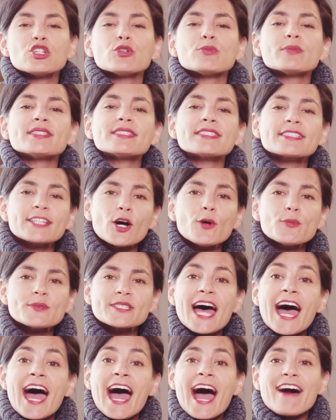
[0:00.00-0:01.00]
human
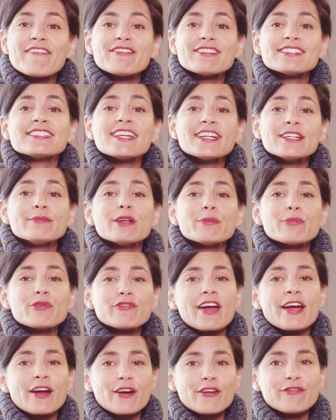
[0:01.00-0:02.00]
scalps have the same number
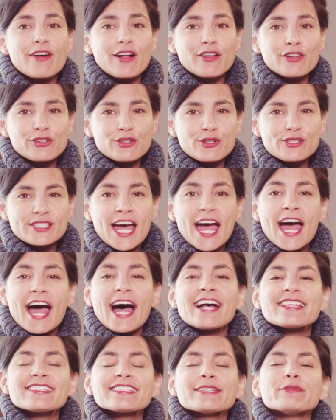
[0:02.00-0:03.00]
of hair follicles
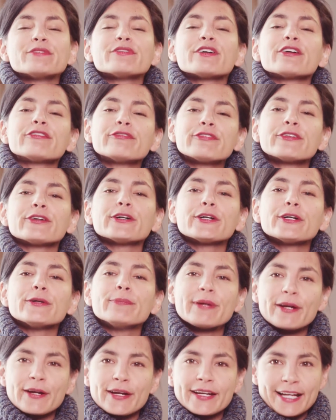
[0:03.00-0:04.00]
as some of our
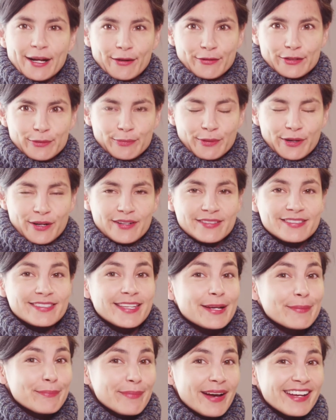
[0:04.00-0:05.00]
fur-bearing counterparts,
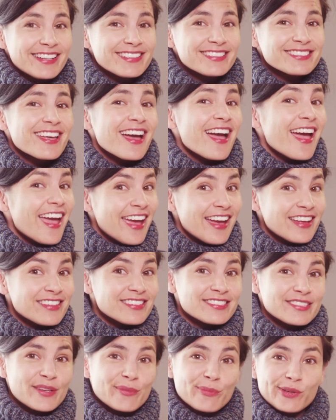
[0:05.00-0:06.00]
like mice
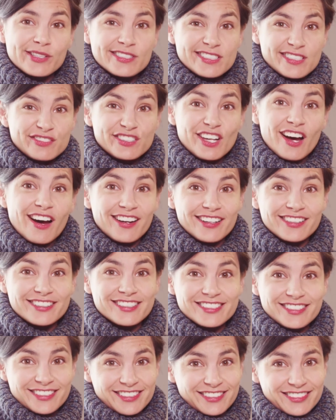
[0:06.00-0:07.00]
and some breeds of
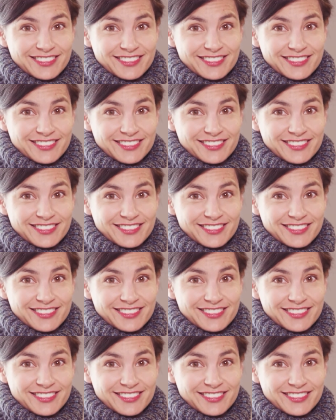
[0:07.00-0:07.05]
dogs.